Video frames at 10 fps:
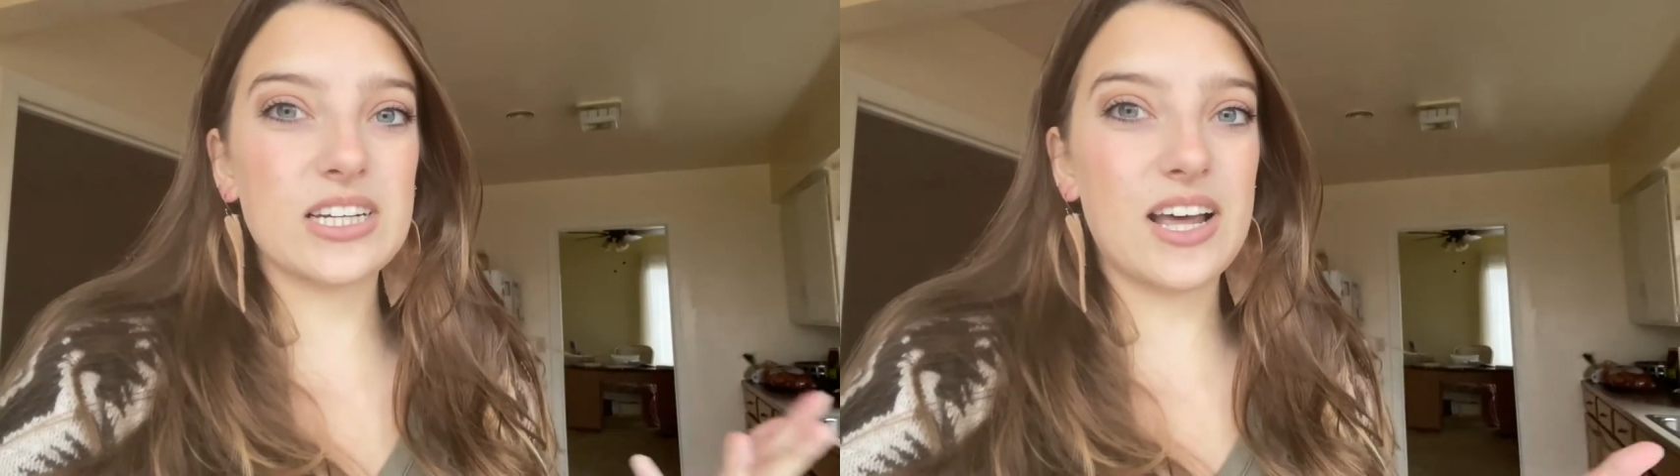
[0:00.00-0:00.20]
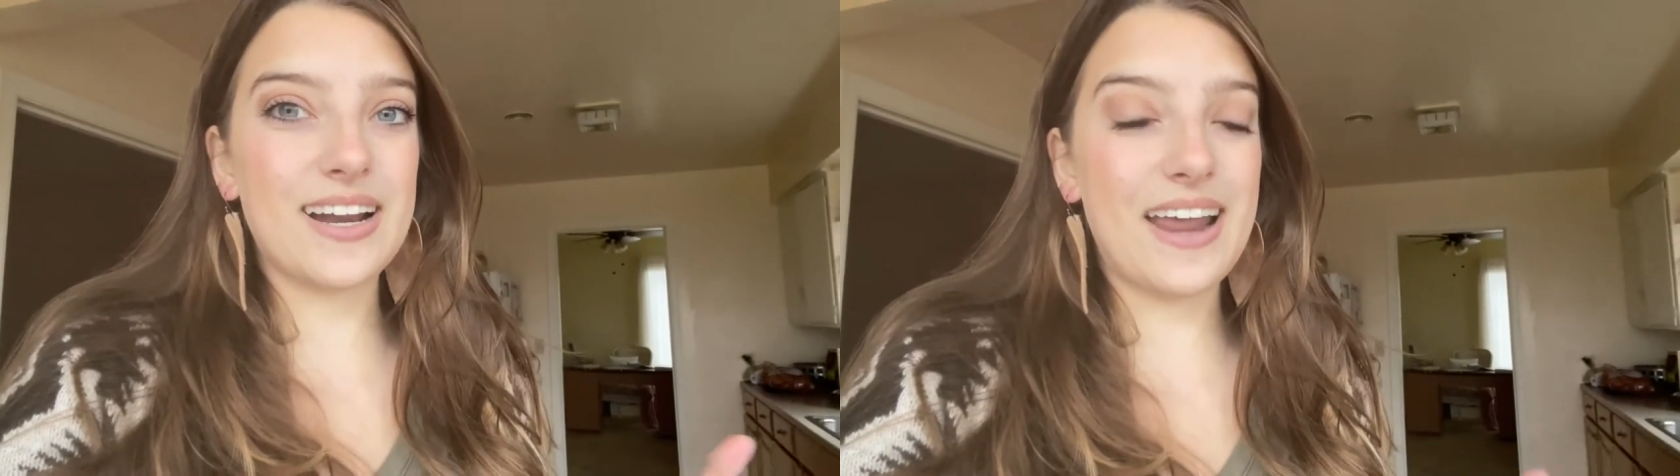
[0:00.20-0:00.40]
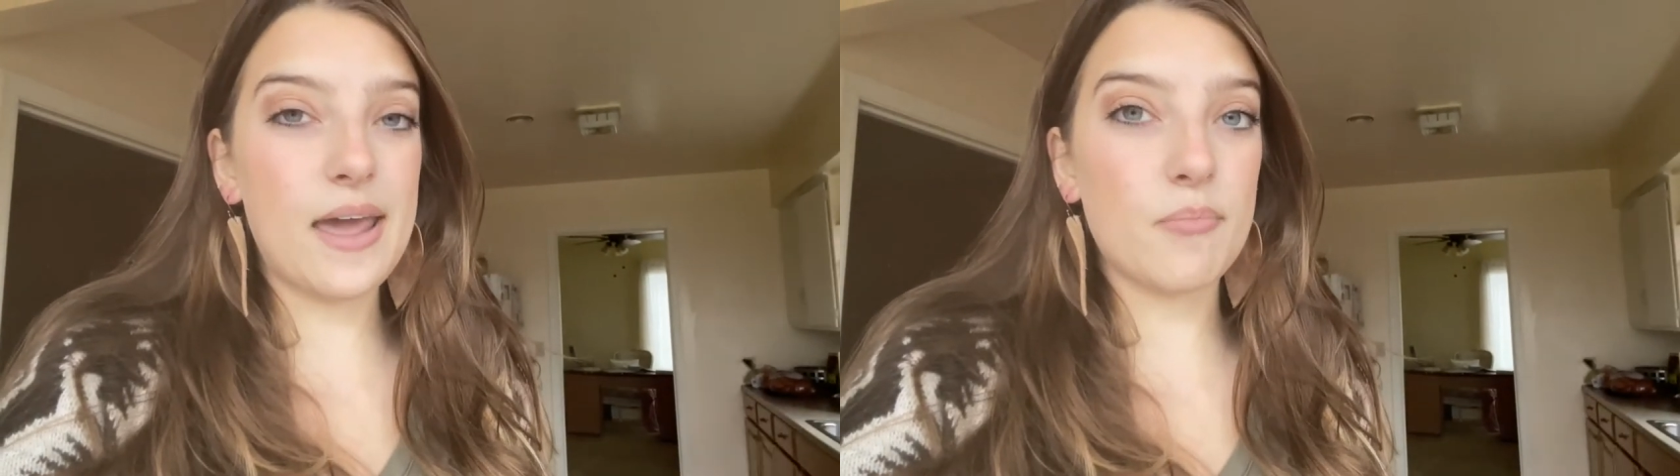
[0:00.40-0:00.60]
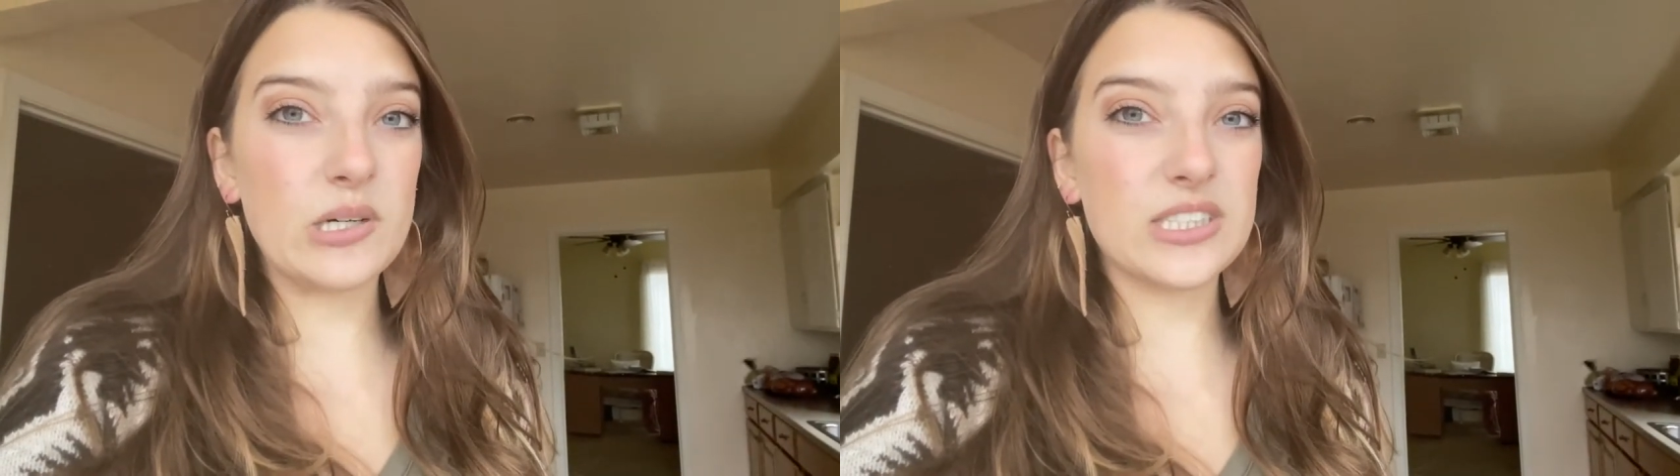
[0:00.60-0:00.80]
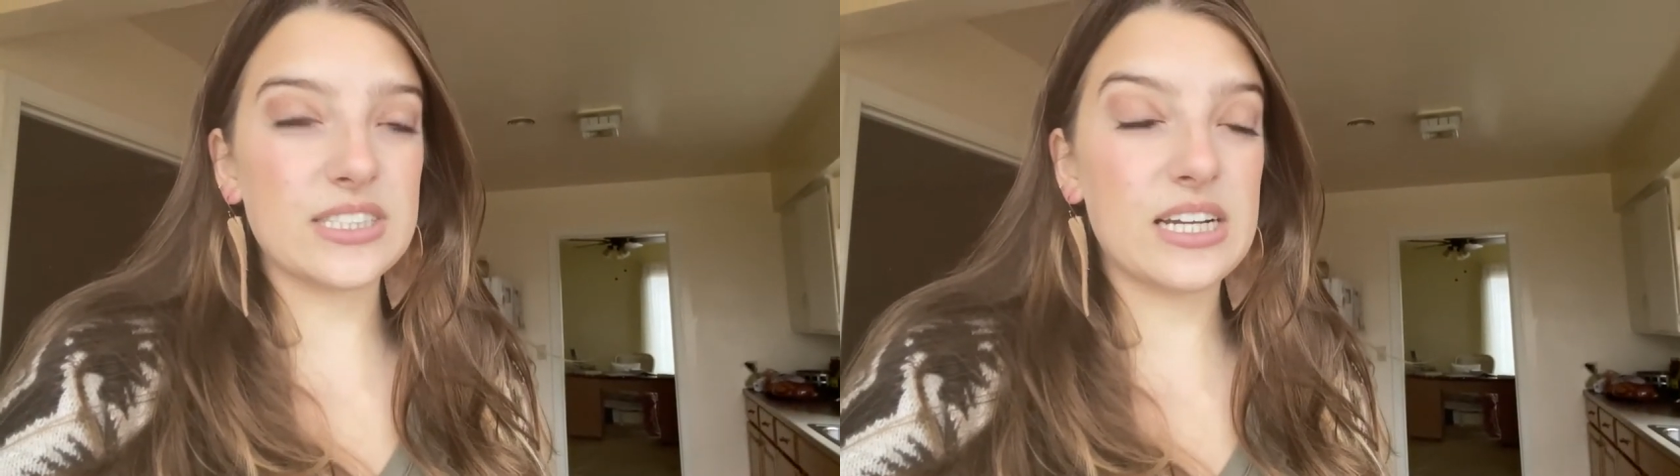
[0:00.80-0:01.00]
not a night
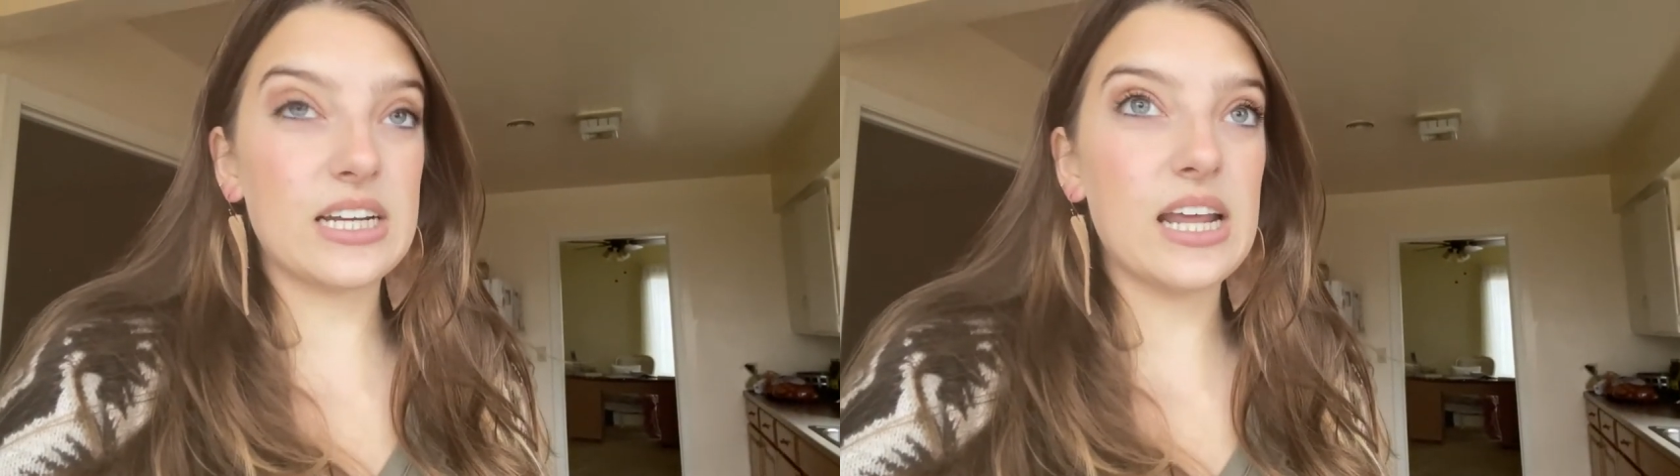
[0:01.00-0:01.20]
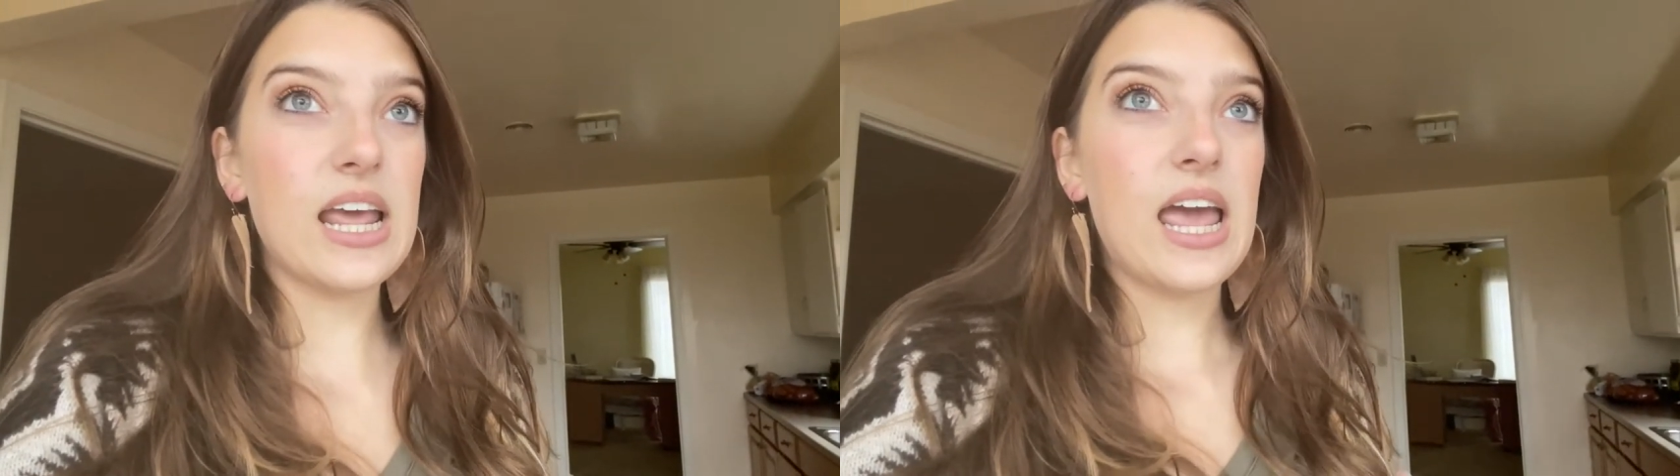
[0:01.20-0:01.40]
person.